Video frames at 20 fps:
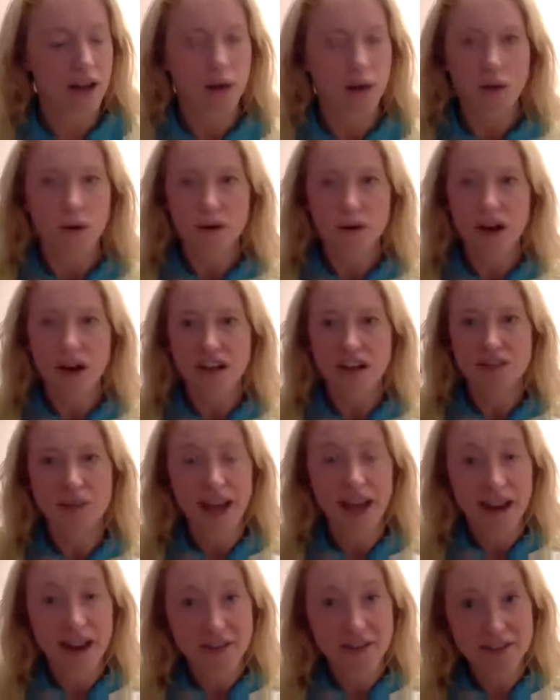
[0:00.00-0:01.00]
gosh, we
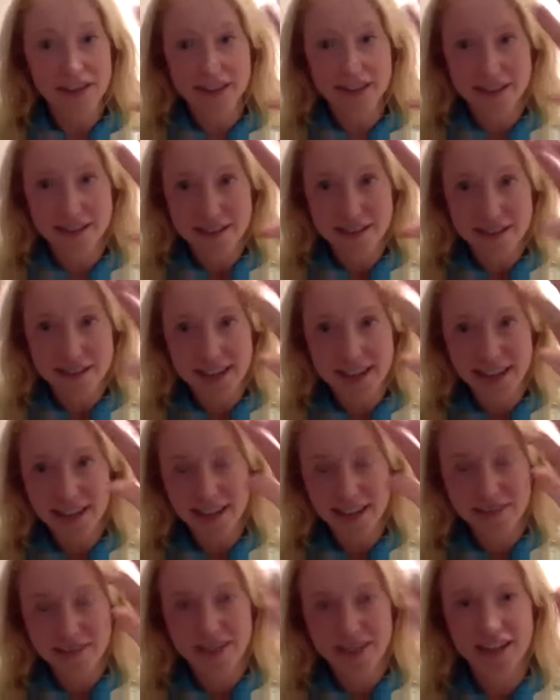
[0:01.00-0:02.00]
have these 10
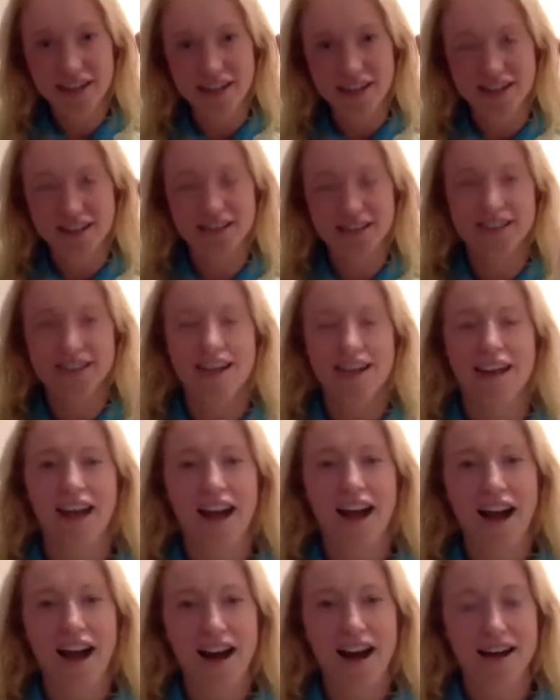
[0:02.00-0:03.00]
little fingers
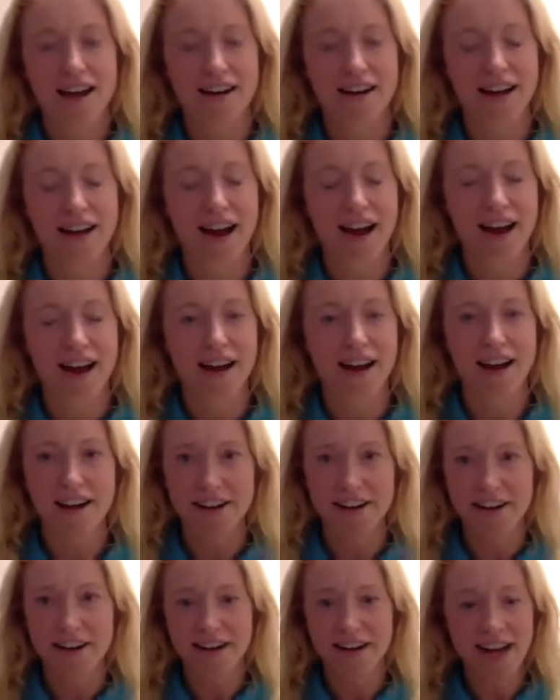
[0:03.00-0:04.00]
on
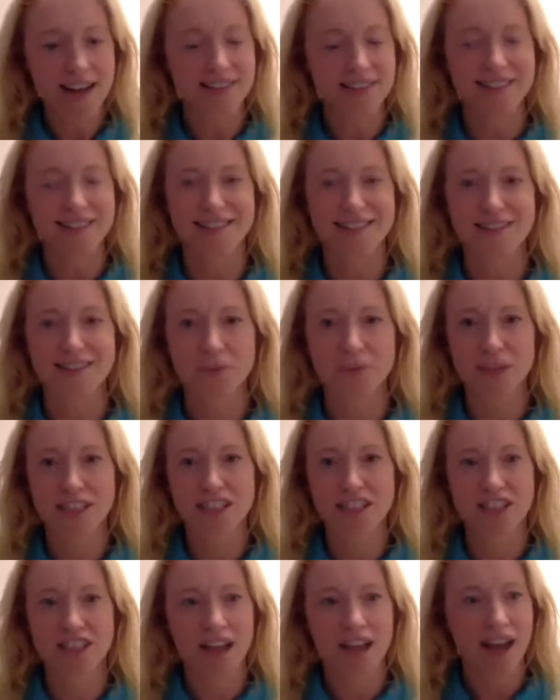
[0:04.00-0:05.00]
our hands,
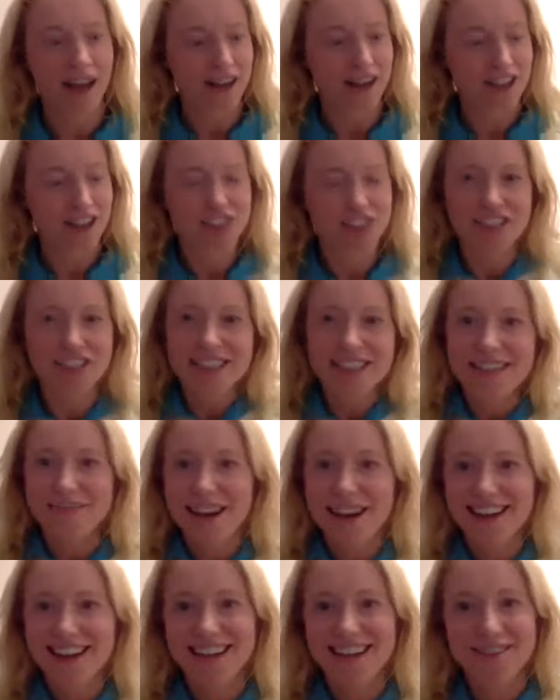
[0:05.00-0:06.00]
which, Jeannie
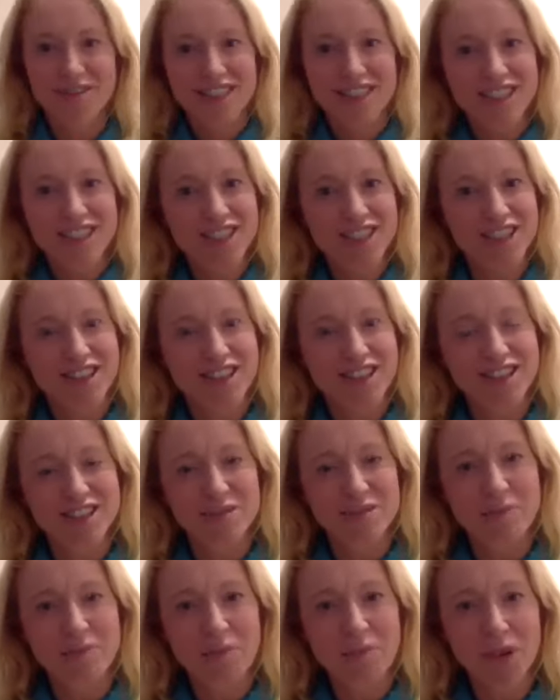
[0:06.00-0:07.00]
Mac, if we
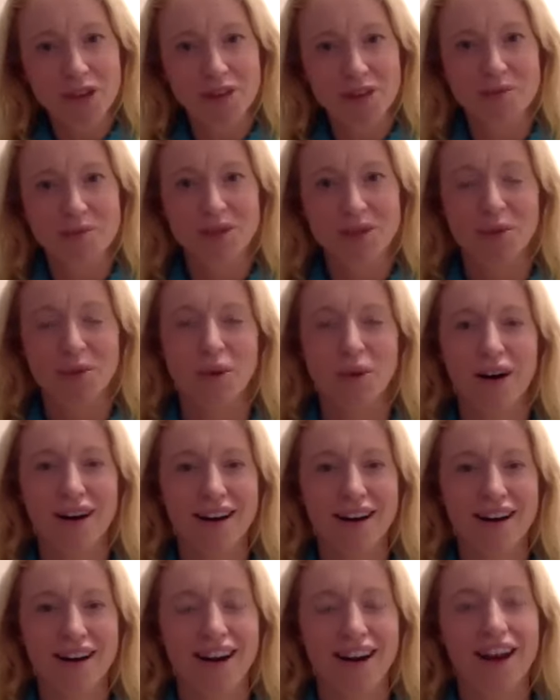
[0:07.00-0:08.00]
just put them to
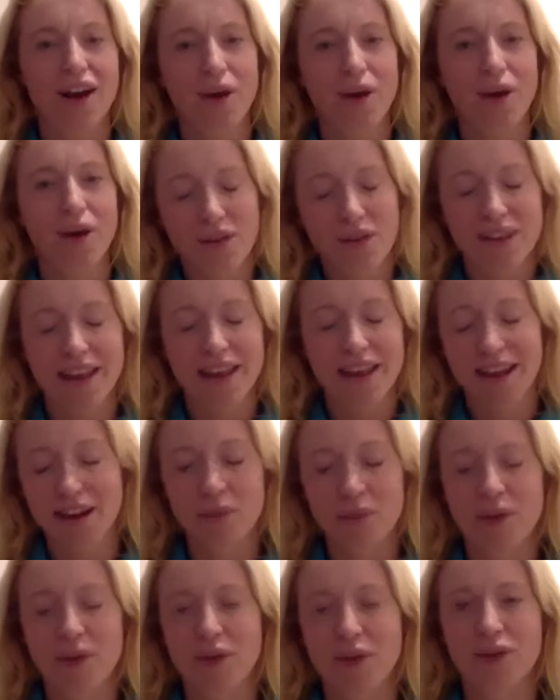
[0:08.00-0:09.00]
work, it could
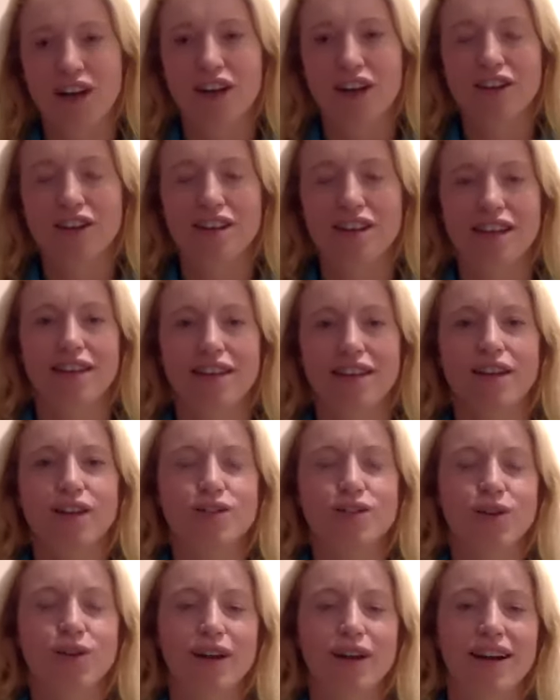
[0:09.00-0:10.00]
be a really good thing.
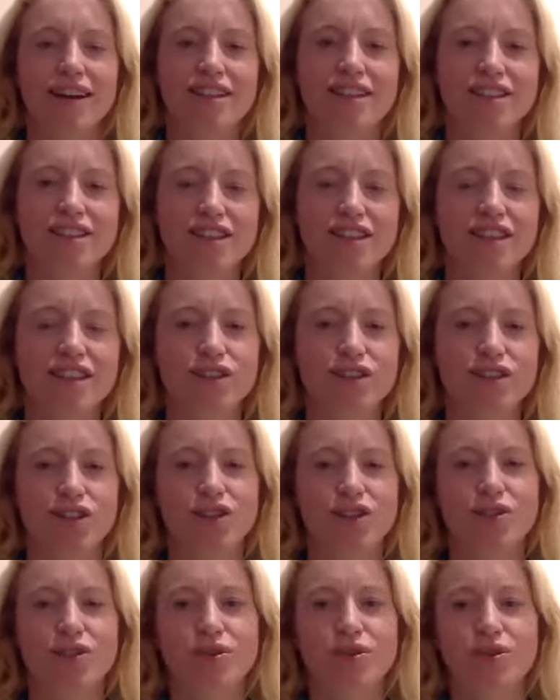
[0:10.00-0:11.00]
So I'd like you
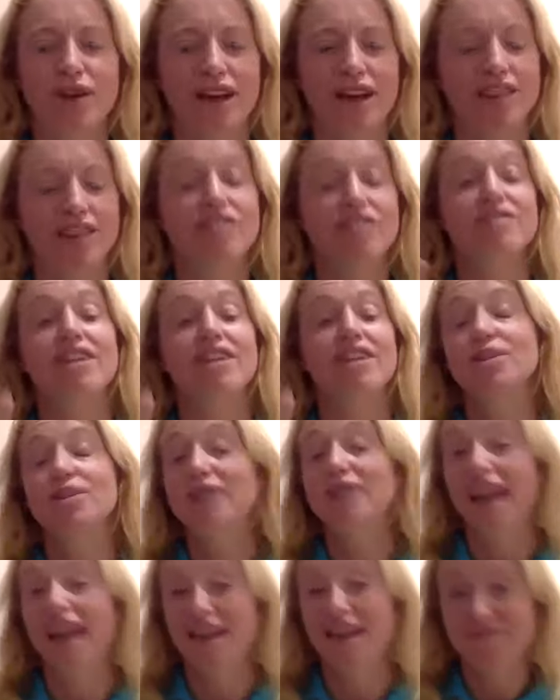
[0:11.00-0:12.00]
to invite you
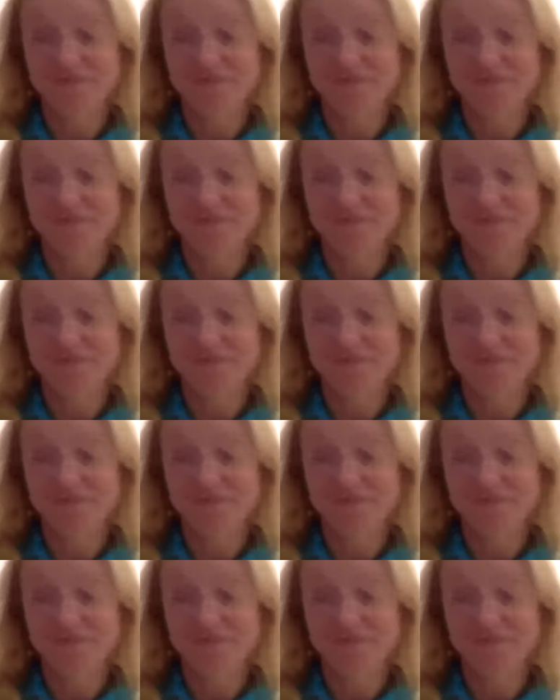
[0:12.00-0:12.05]
again,